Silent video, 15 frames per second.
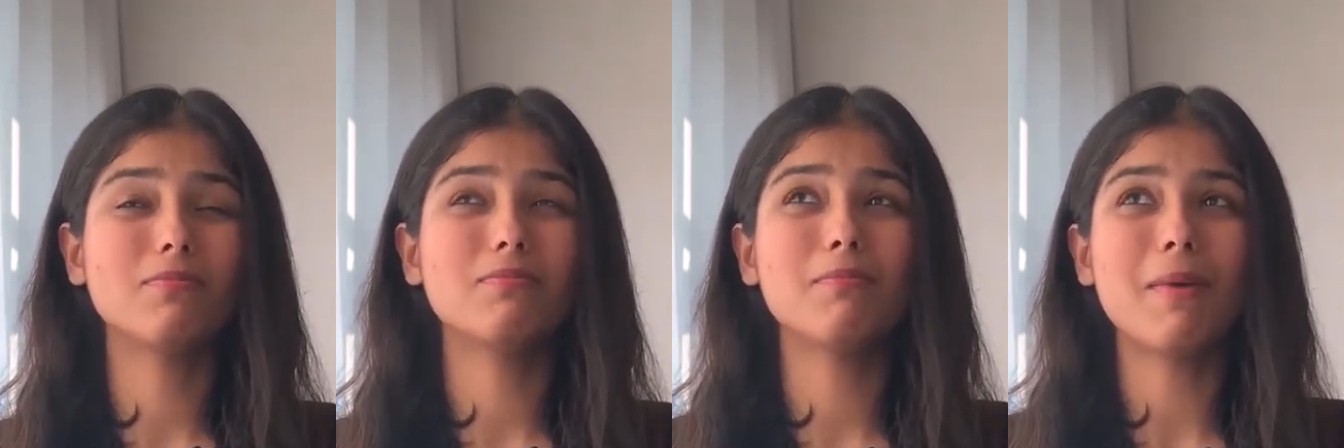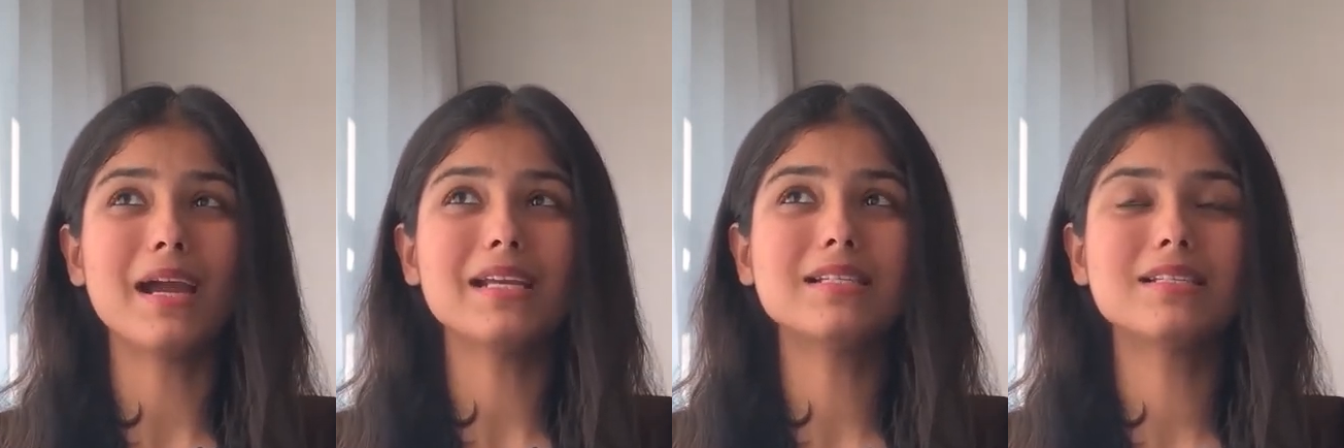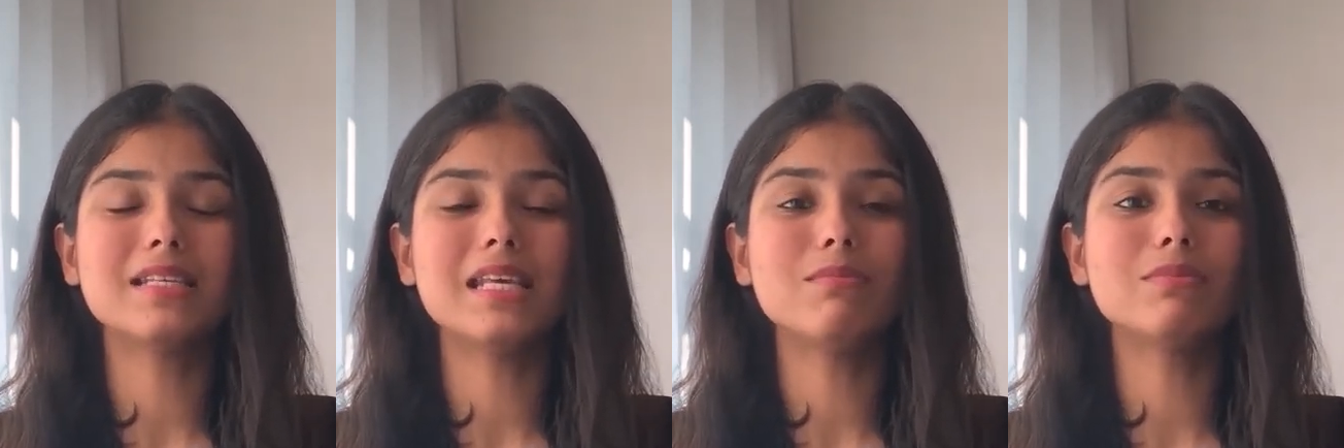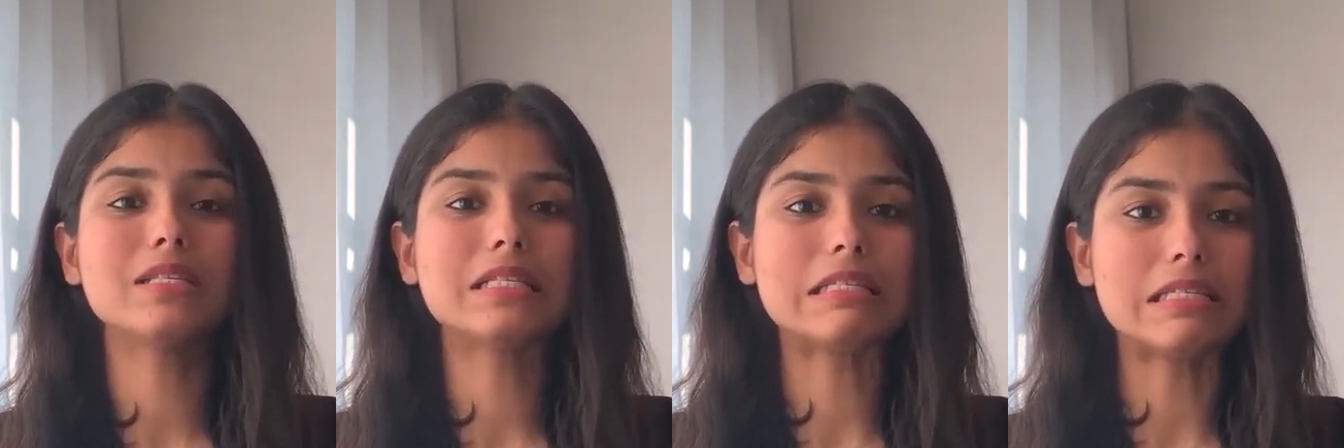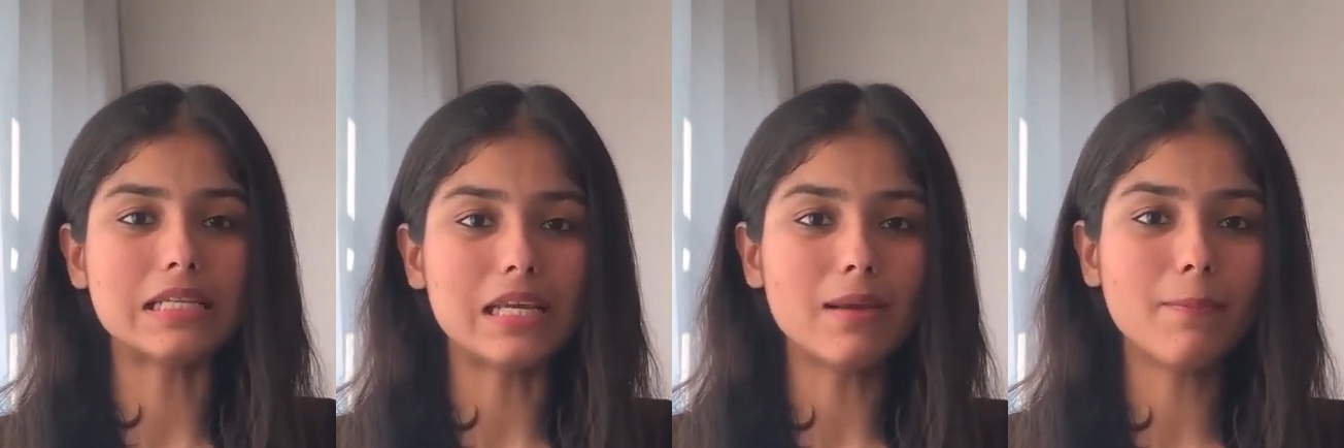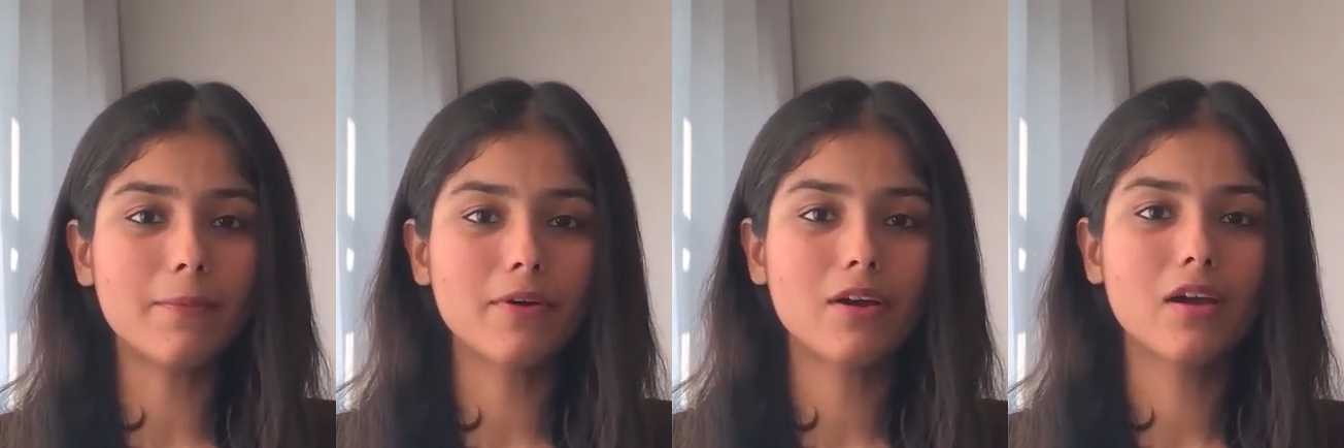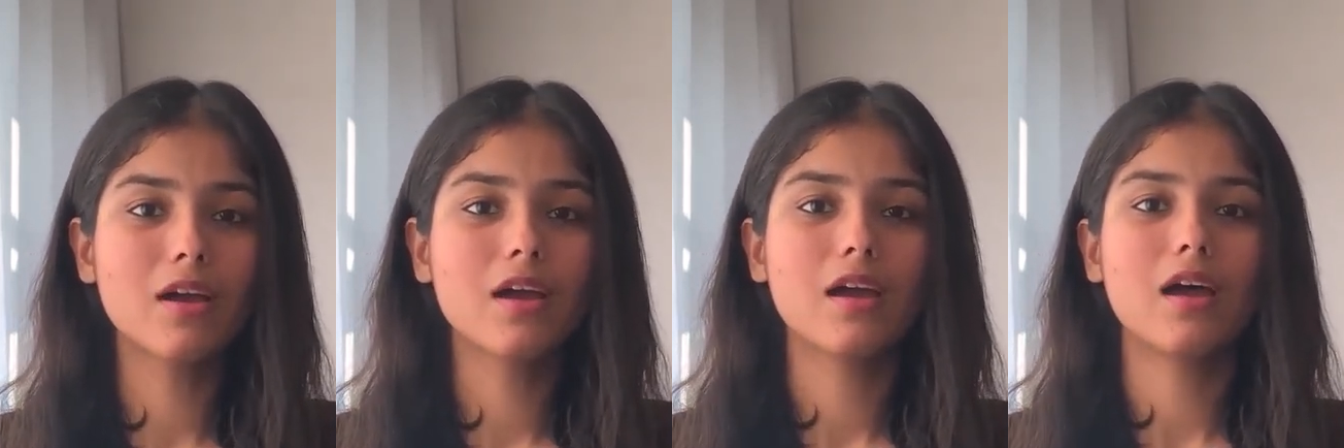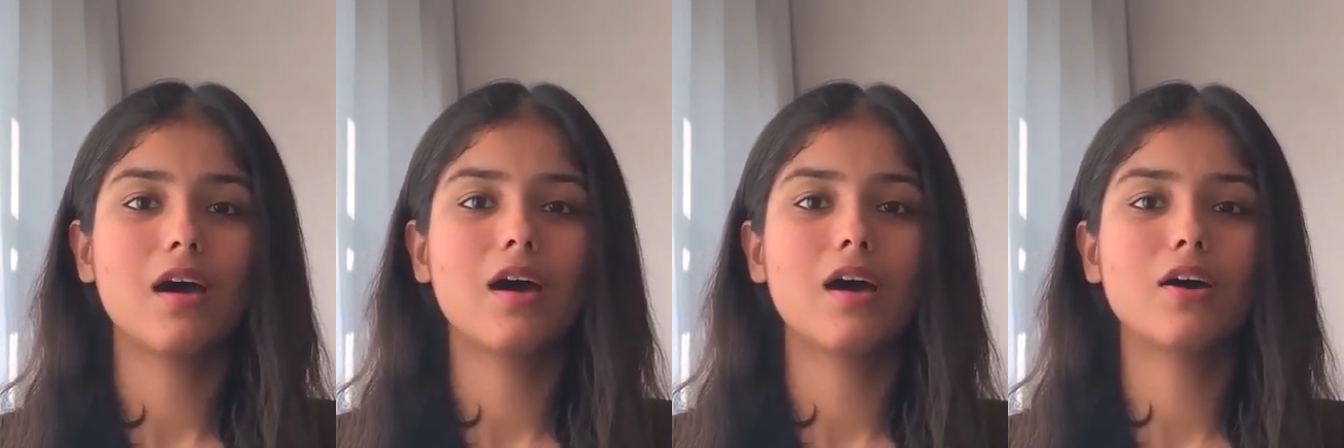might seem steep
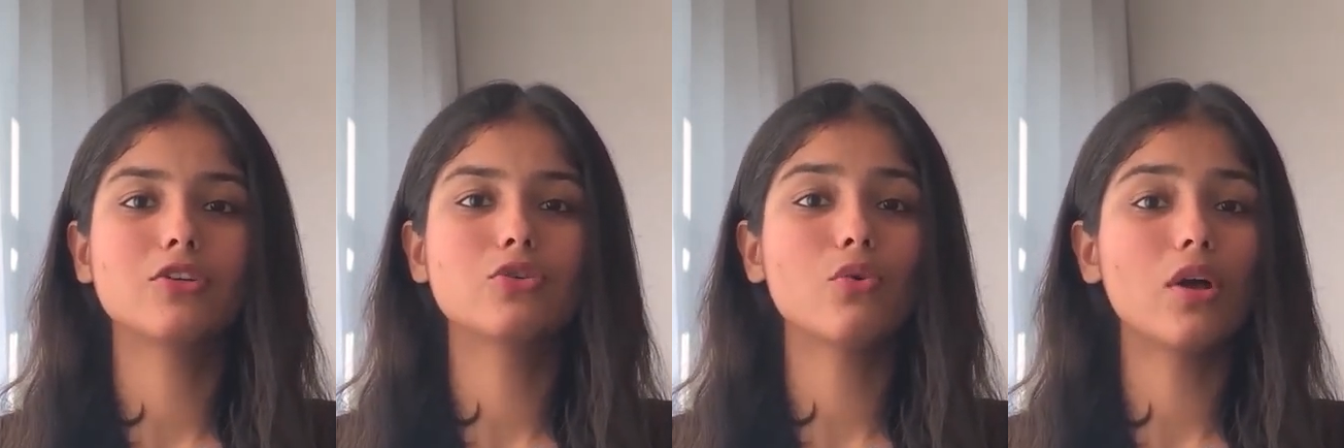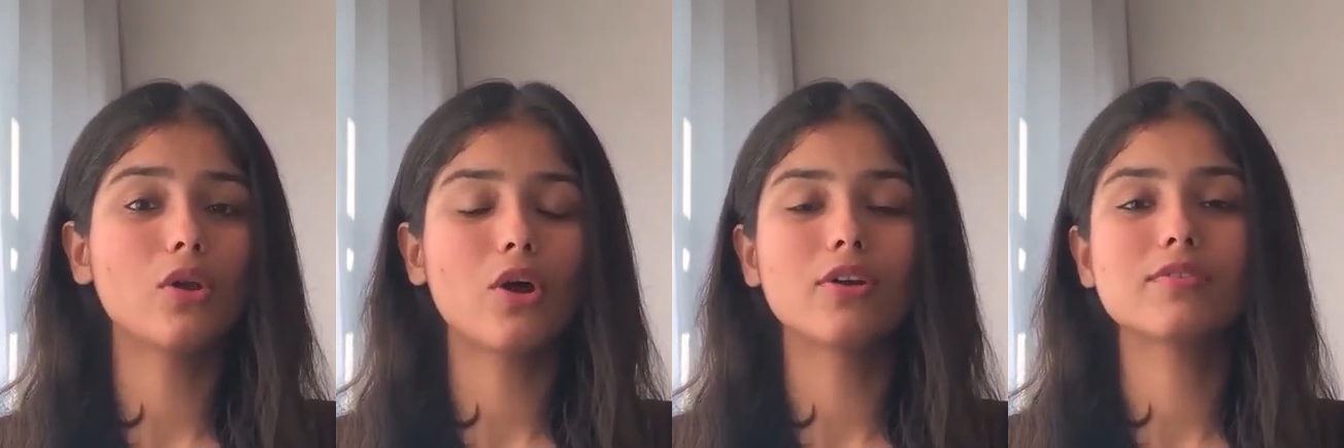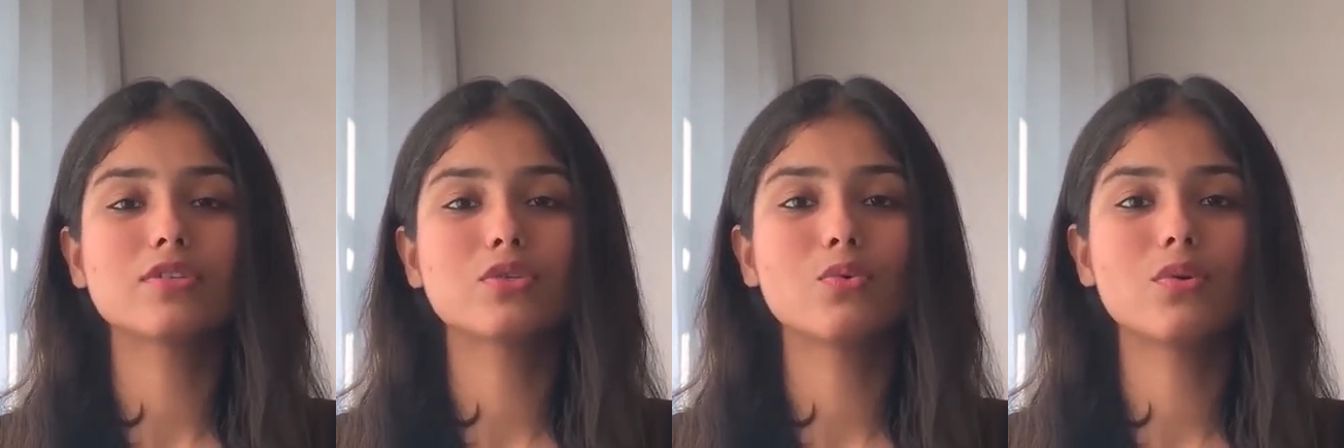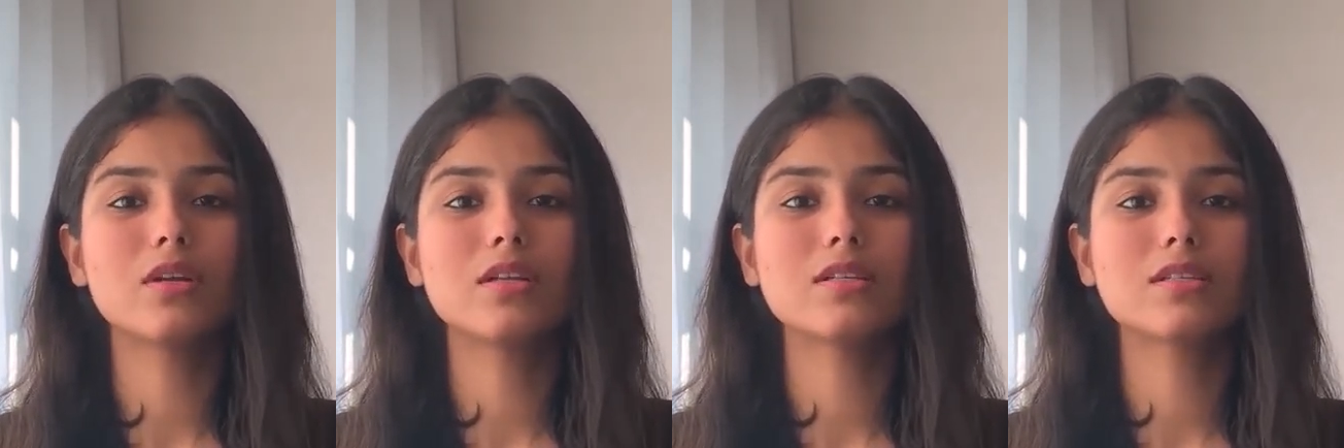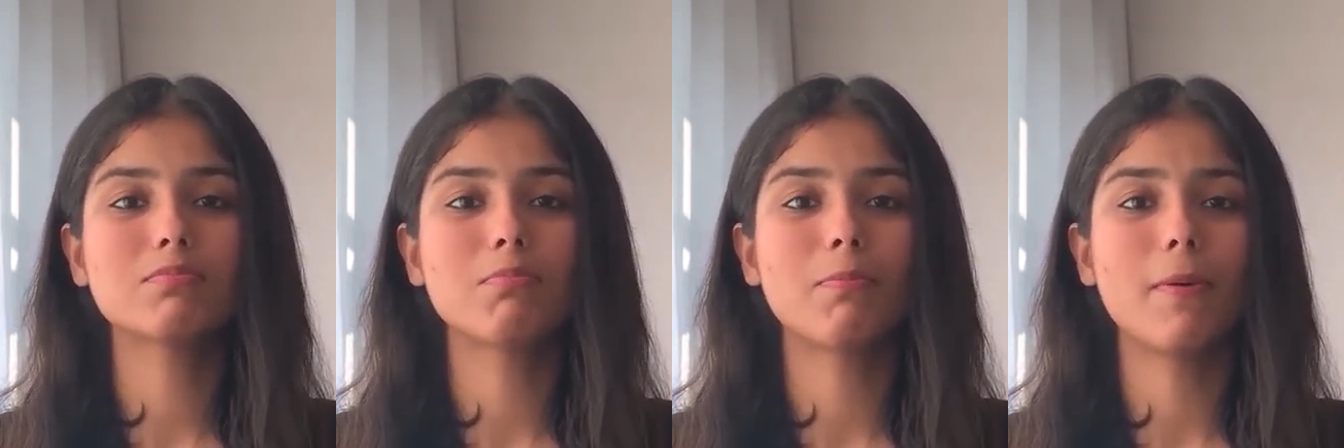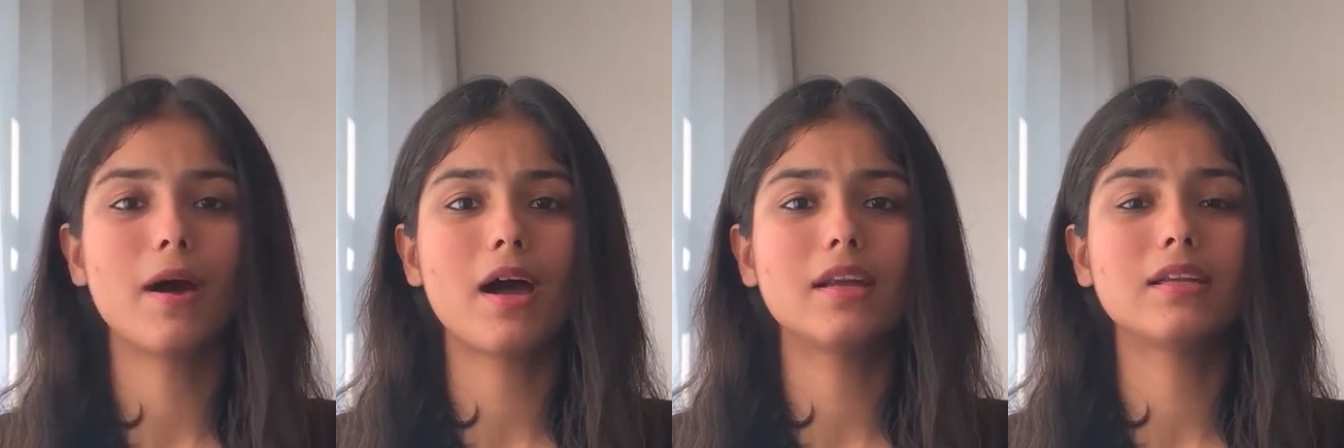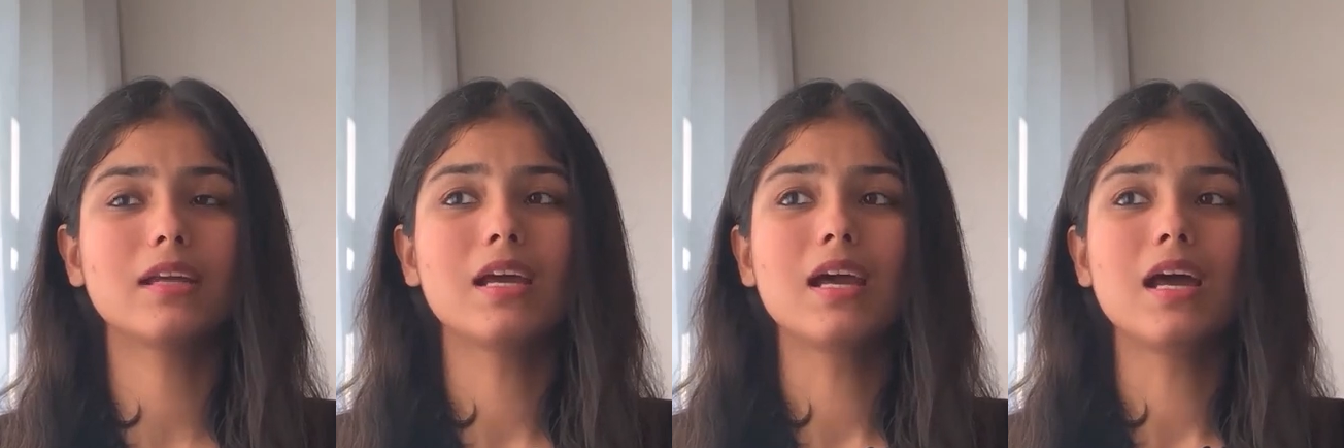to a lot of students, but